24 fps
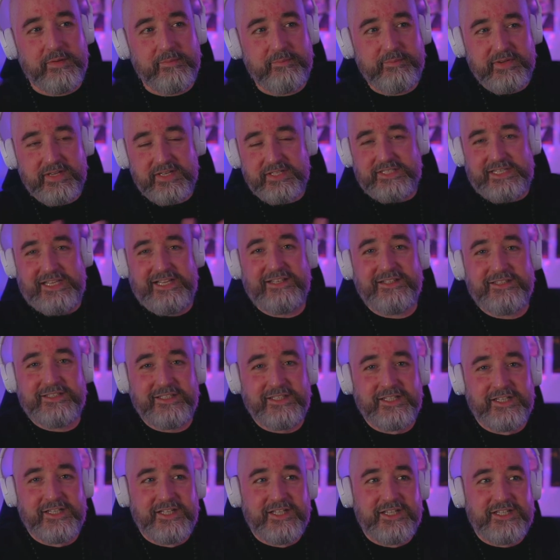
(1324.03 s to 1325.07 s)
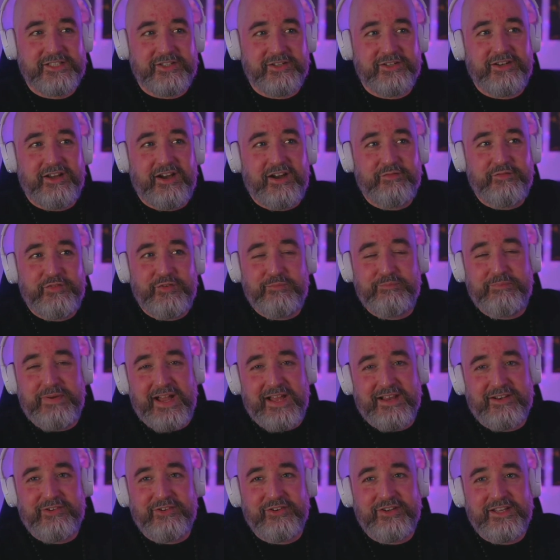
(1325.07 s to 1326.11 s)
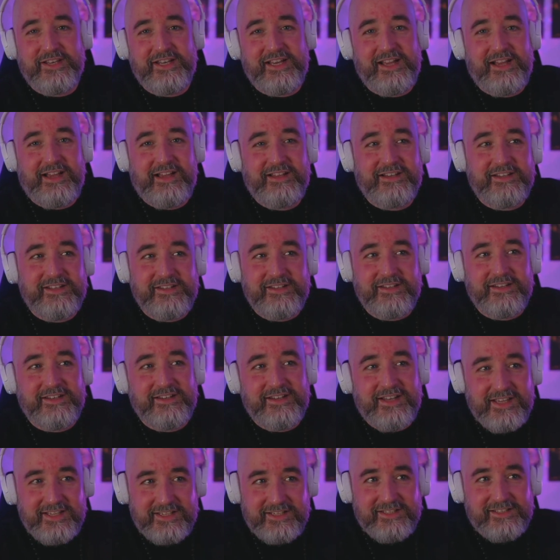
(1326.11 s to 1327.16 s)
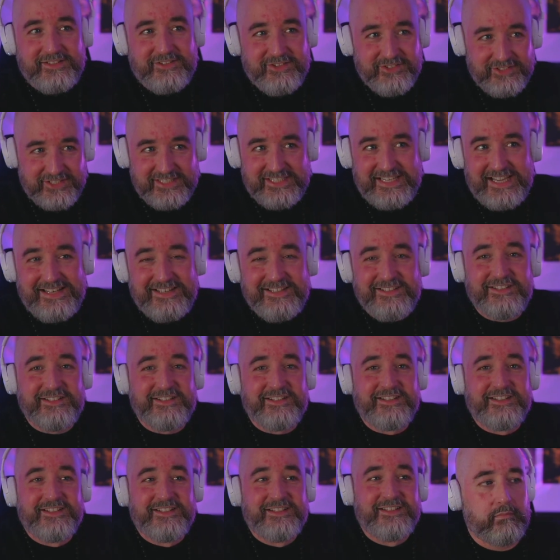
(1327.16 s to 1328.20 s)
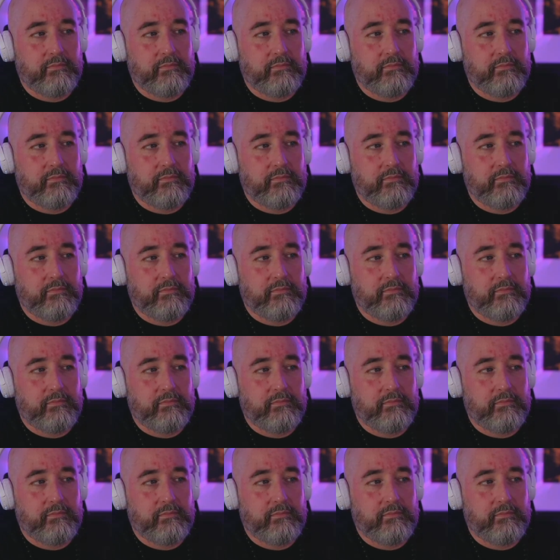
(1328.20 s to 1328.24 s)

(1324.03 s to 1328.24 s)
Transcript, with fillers: with it, but it's Helen, so like I feel bad looking at Helen naked because it's Helen.